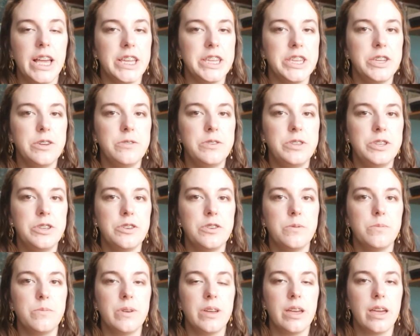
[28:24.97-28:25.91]

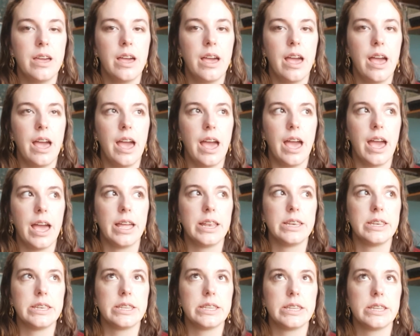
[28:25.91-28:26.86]
YouTube,
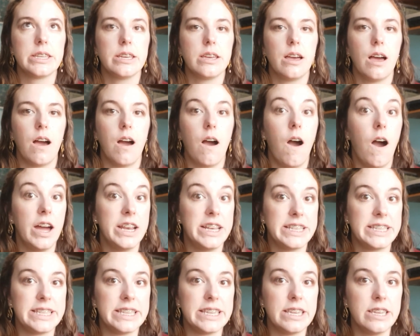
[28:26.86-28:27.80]
and
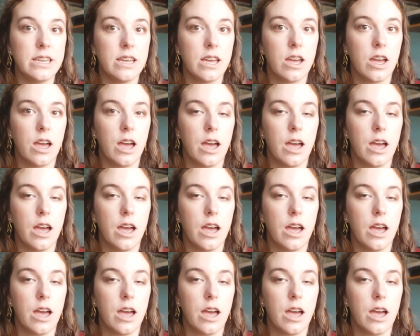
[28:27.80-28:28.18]
Odyssey.